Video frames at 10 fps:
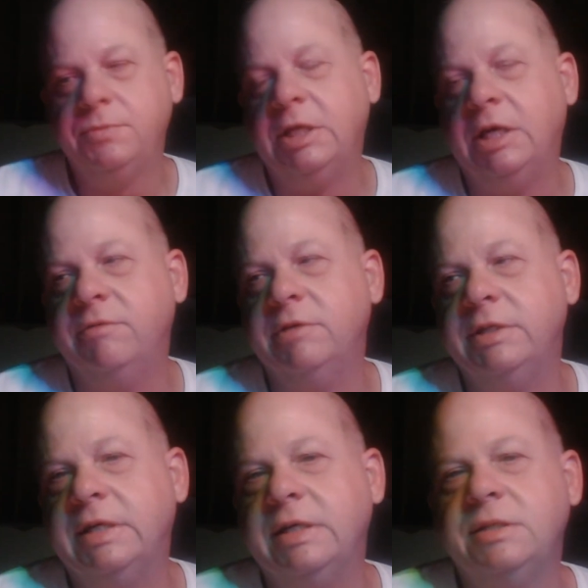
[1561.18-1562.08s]
every
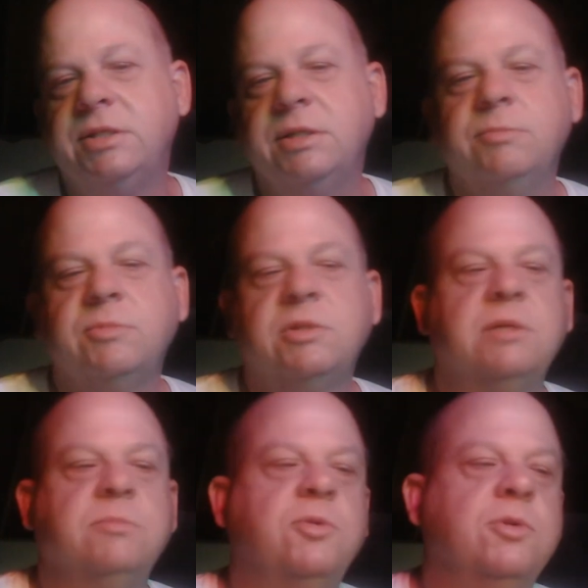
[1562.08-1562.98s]
day seems
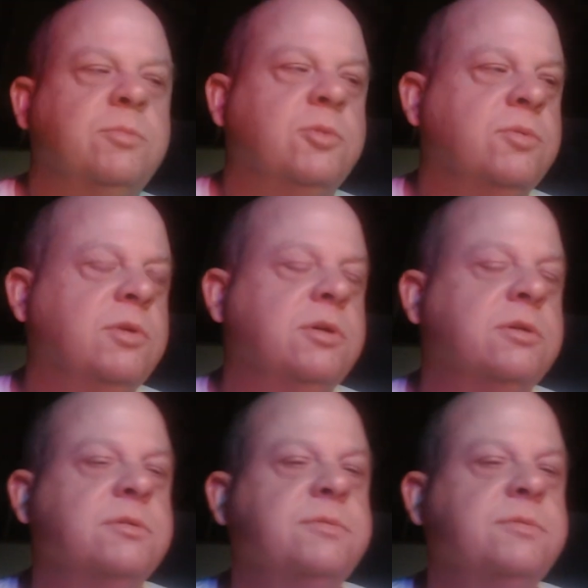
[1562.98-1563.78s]
like more and more work.